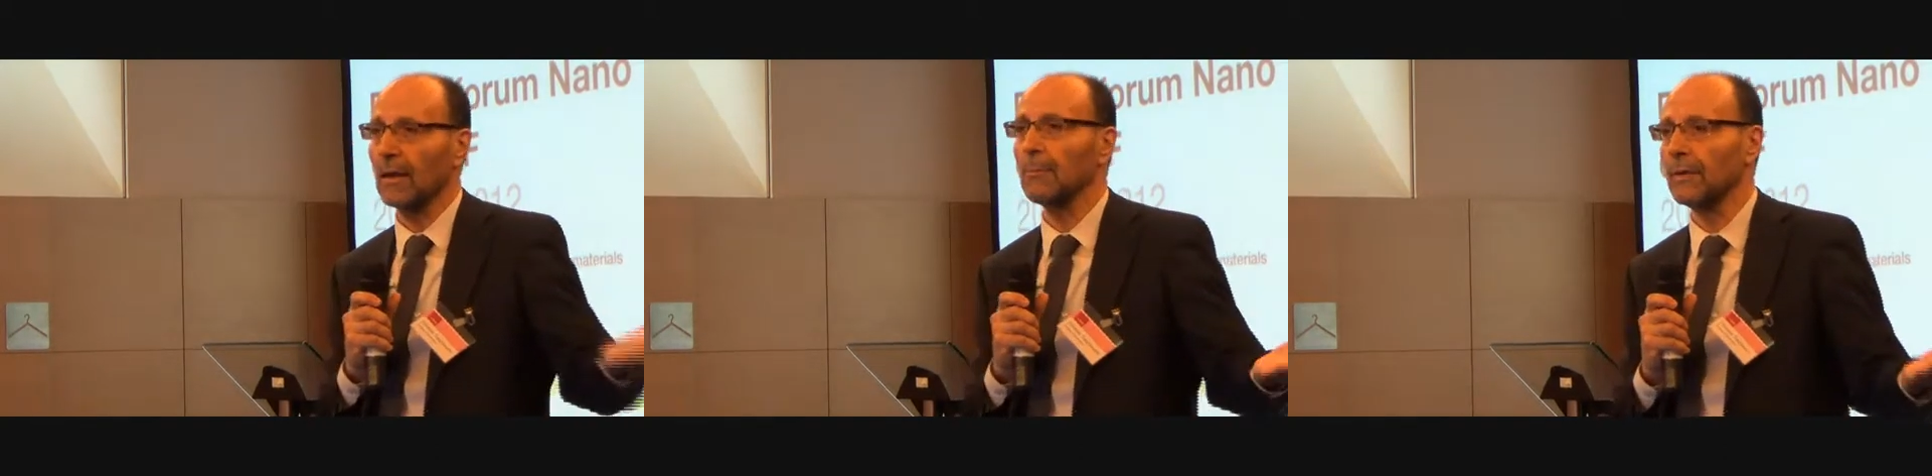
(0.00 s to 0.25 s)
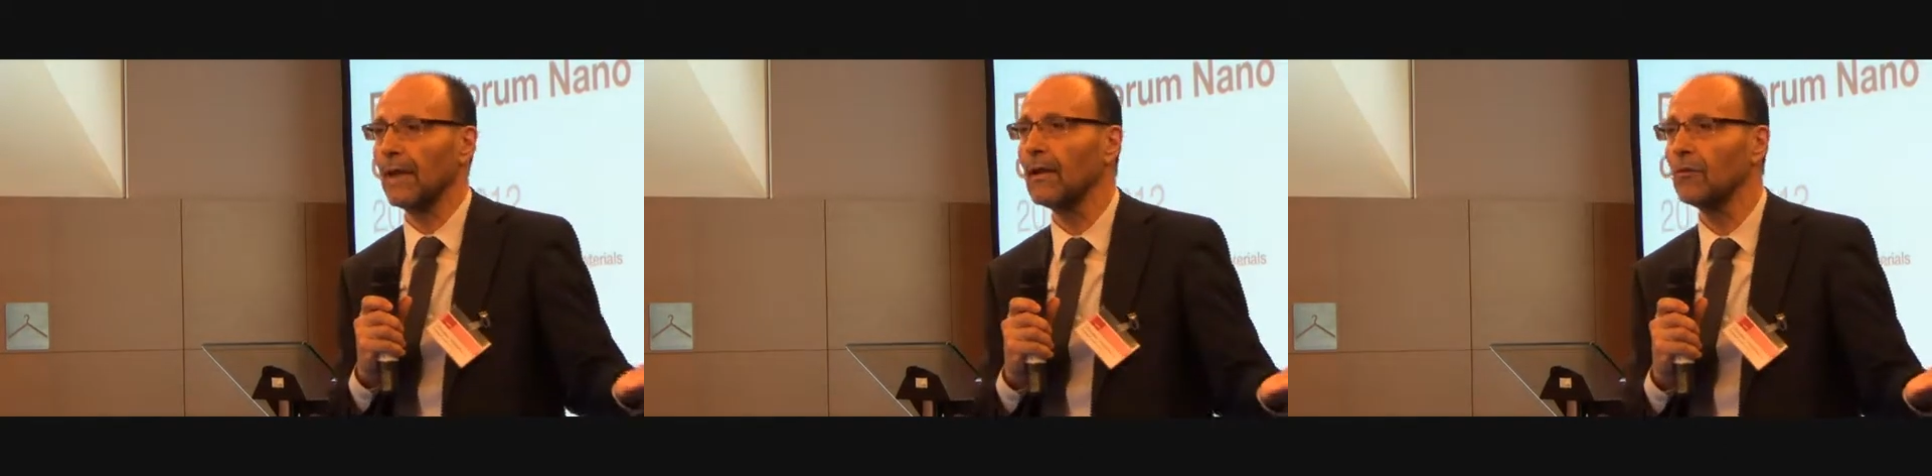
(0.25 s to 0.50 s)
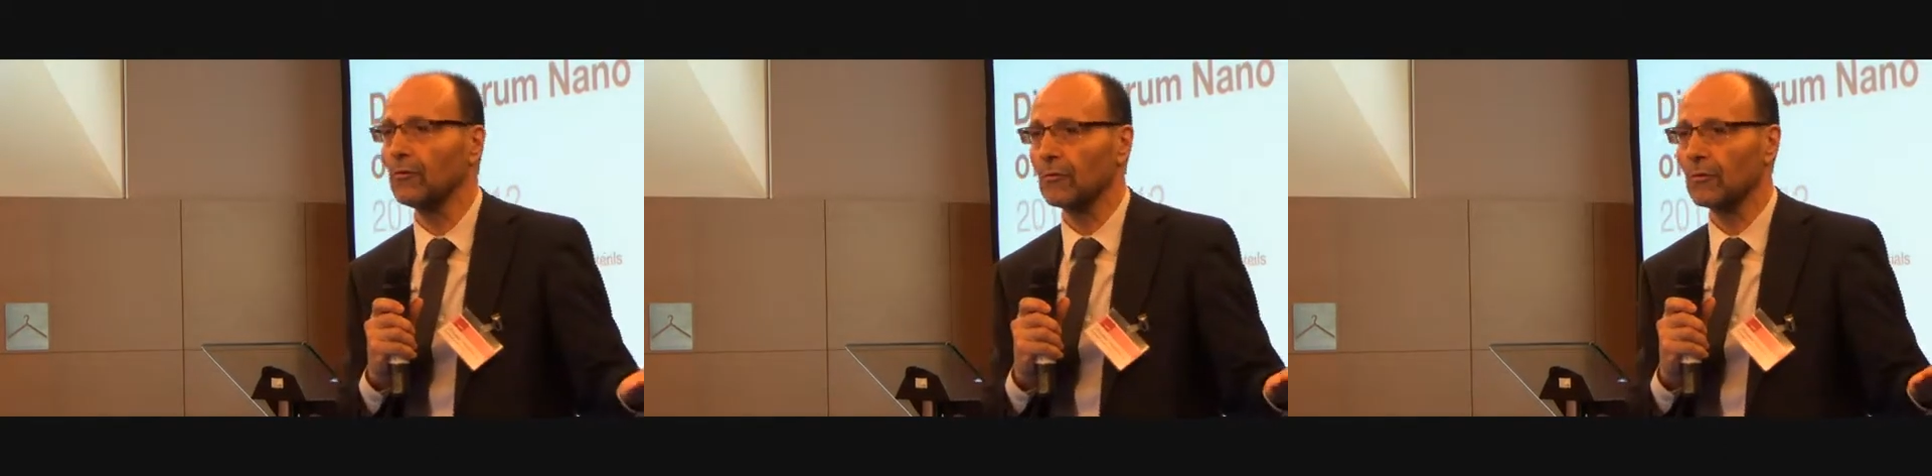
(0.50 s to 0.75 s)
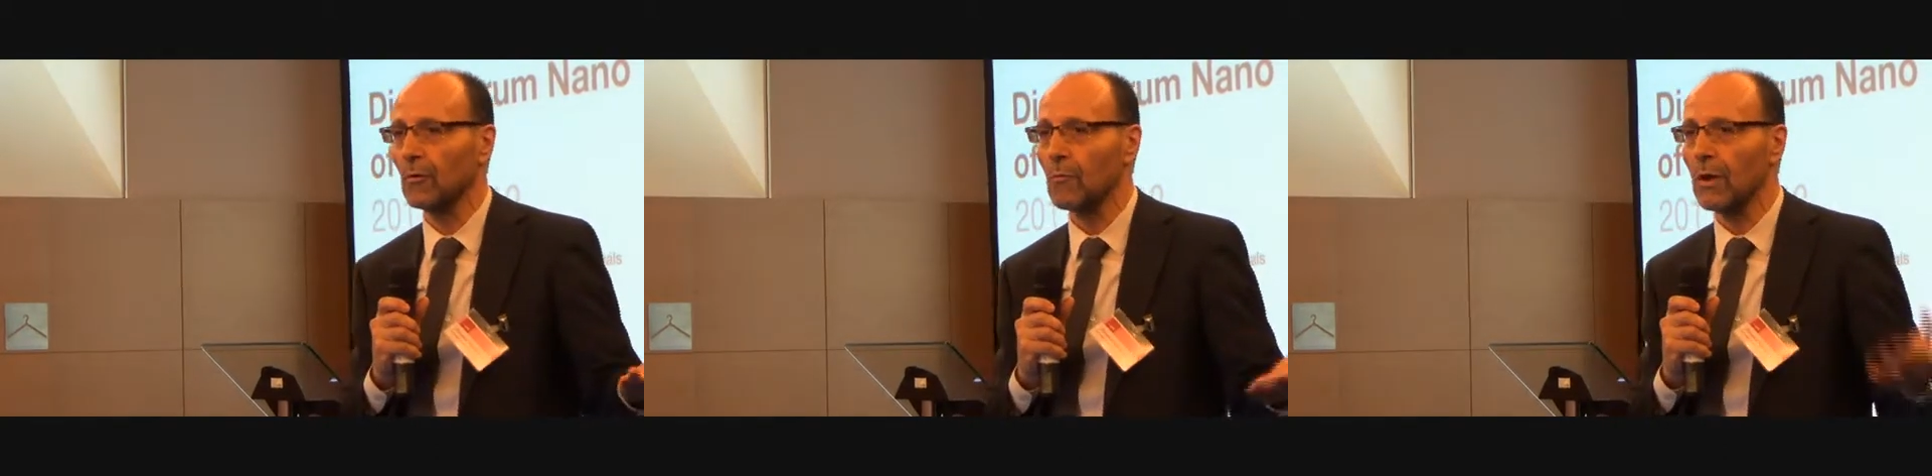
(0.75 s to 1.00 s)

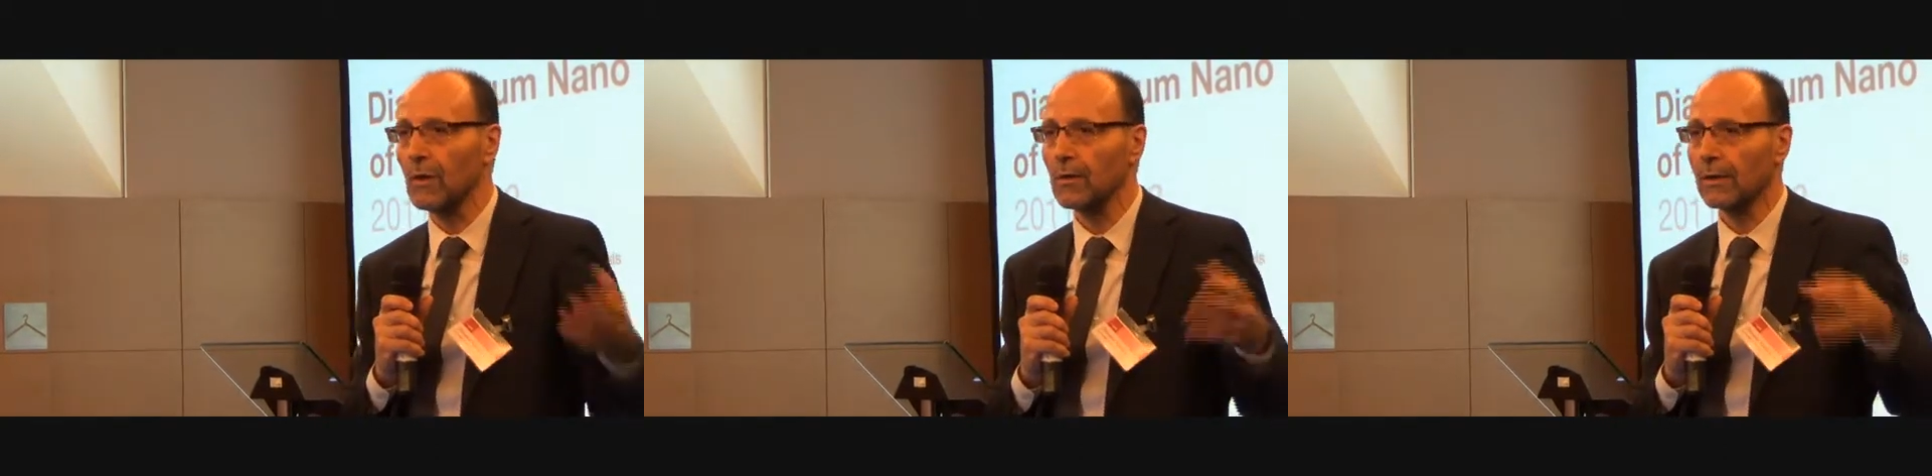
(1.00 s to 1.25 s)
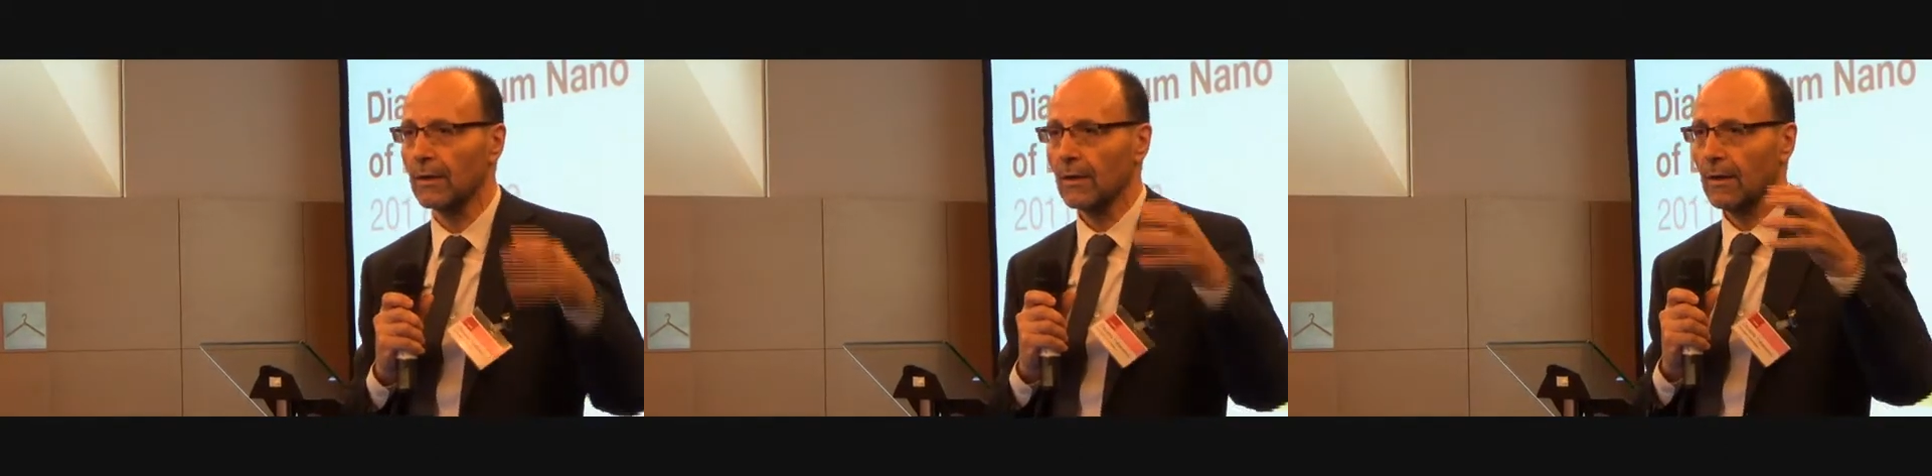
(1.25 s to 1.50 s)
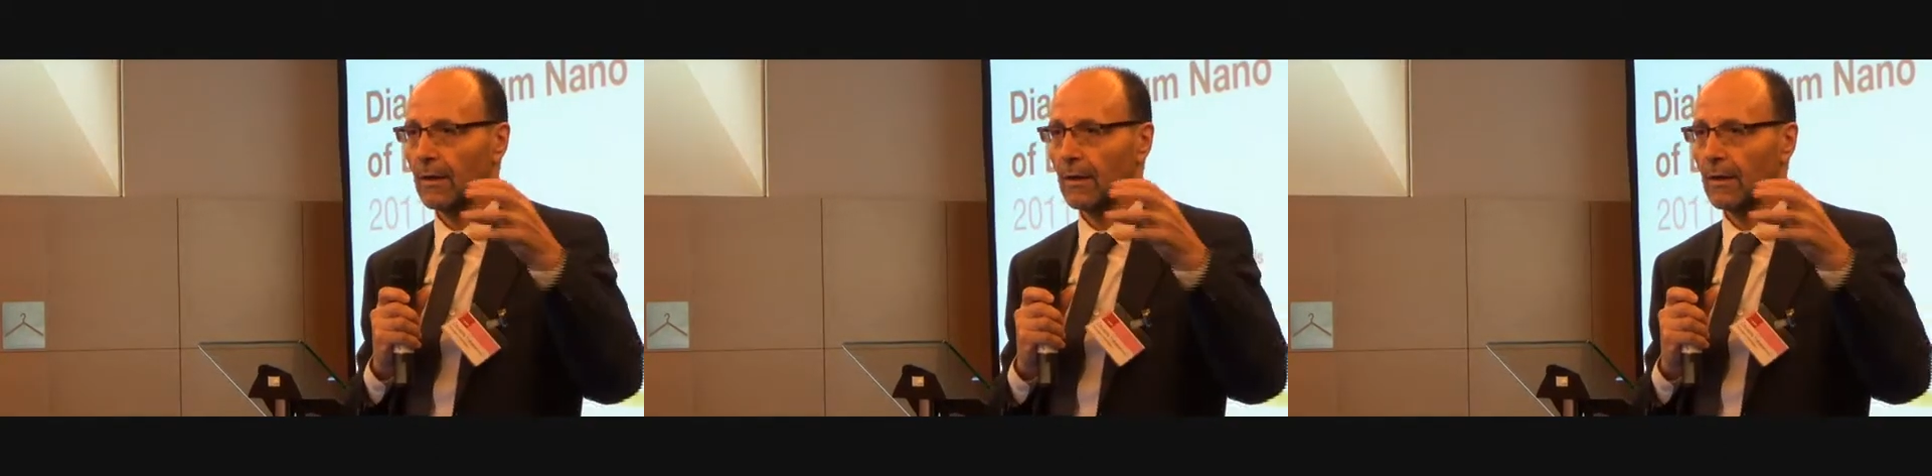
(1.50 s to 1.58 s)
application, we look